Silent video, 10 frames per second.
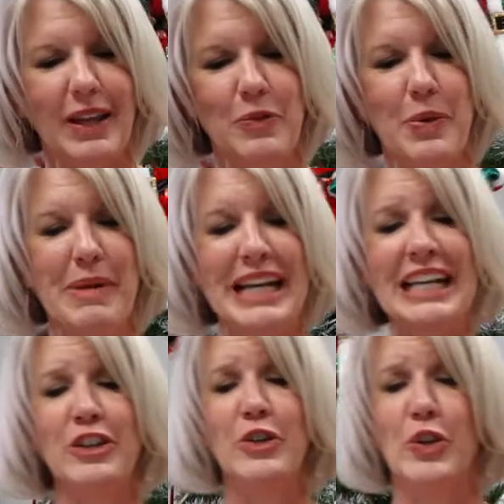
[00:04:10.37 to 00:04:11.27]
Well, many
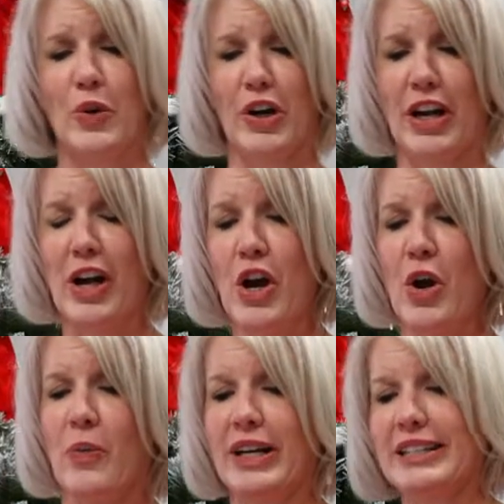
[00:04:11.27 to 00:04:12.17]
in New York,
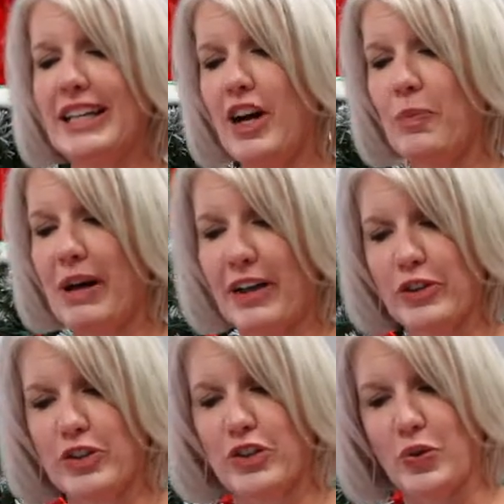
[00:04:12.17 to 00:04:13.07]
wanting to help
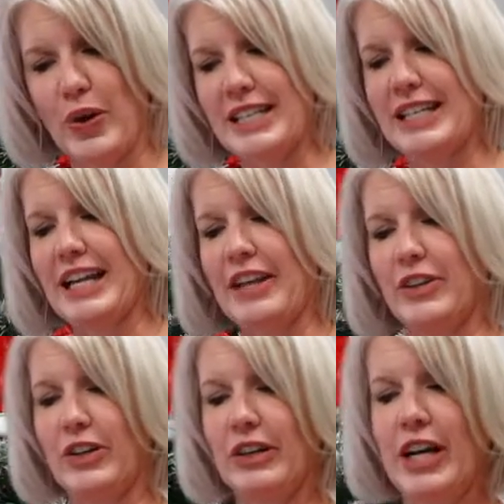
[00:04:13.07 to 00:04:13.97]
others join
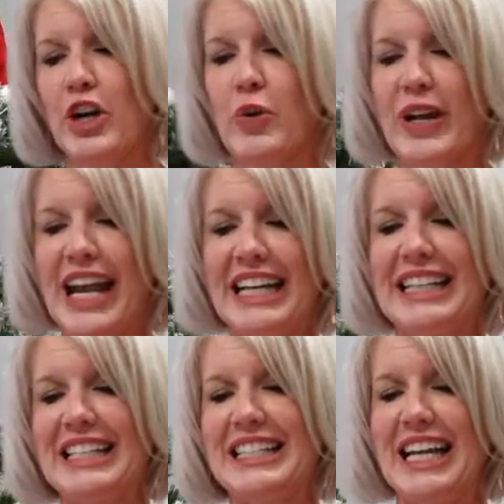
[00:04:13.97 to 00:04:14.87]
together, created
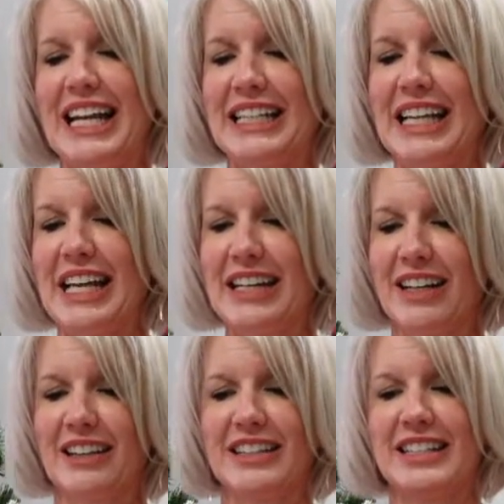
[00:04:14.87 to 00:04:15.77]
the St.
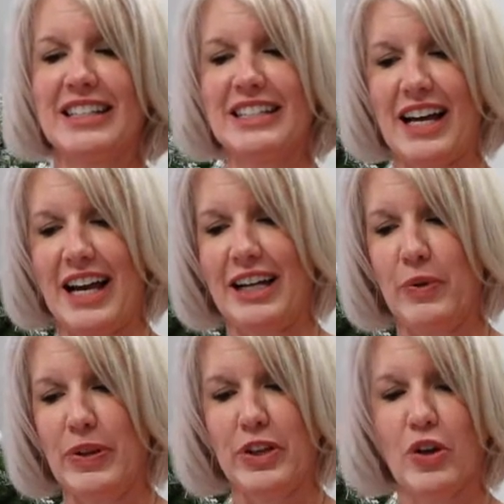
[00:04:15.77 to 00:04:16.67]
Nicholas Society
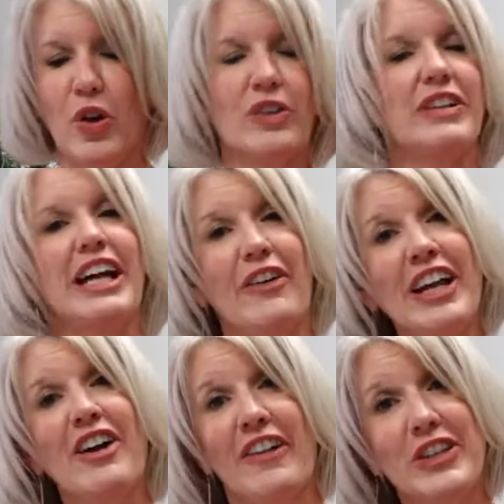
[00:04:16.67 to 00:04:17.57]
with the goal of
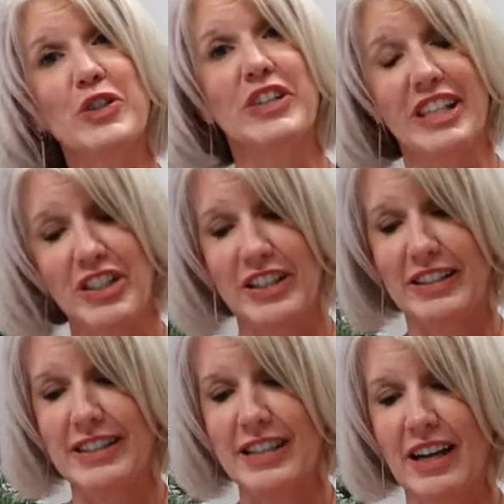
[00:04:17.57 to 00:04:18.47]
carrying on the
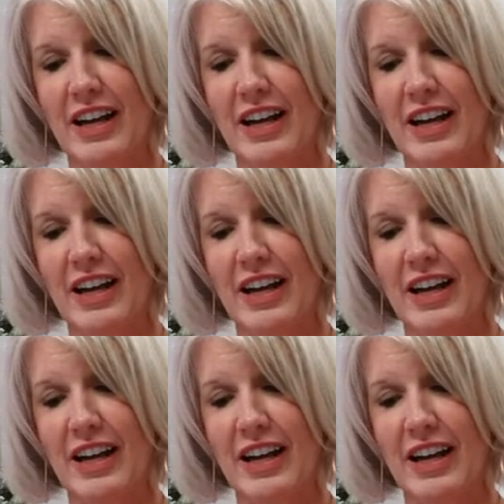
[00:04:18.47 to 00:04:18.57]
traditions